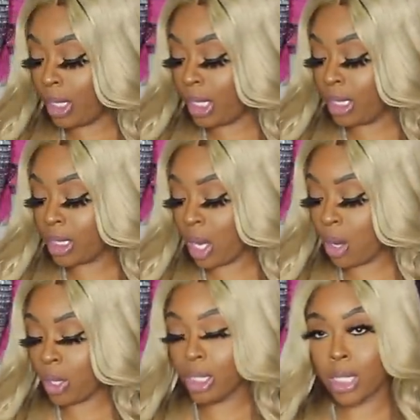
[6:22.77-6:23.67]
And this
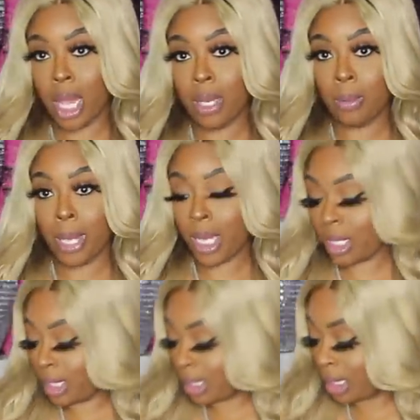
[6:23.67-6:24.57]
whole entire bag
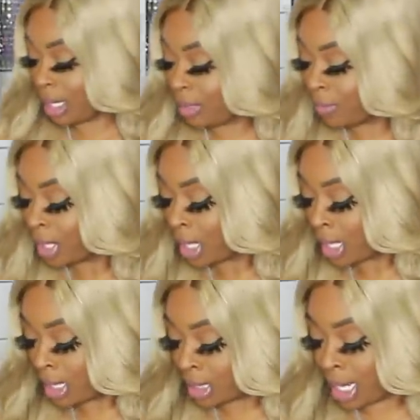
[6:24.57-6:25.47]
that's
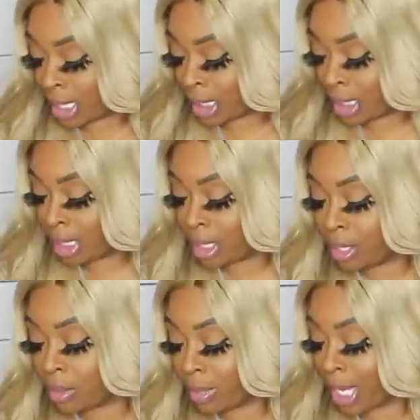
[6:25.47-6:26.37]
left is actually
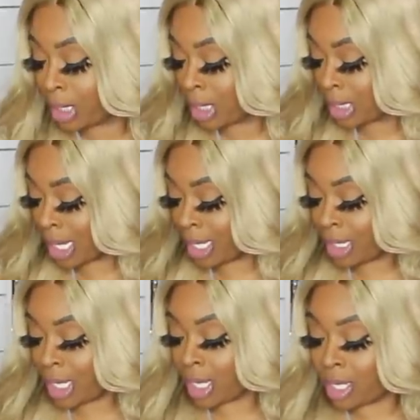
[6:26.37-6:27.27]
another bag just like
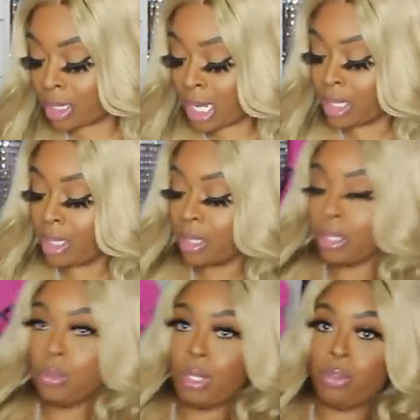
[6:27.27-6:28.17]
that because I took
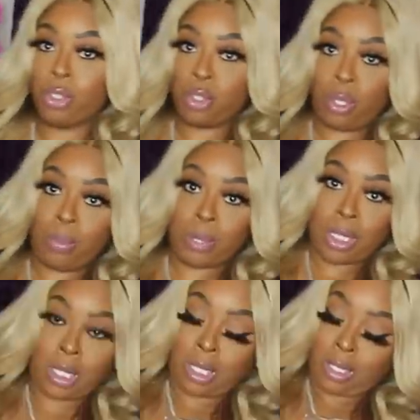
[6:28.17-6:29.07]
two different
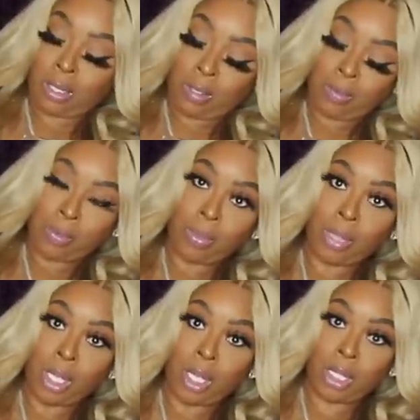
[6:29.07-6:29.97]
trips.
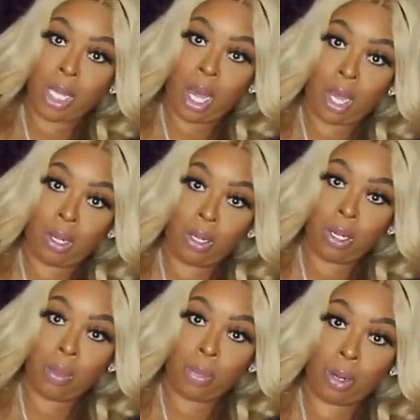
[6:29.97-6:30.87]
It's all
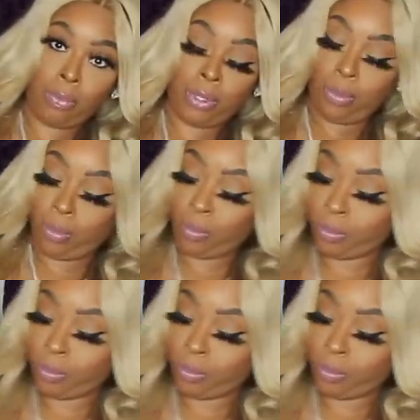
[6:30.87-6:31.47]
perfume.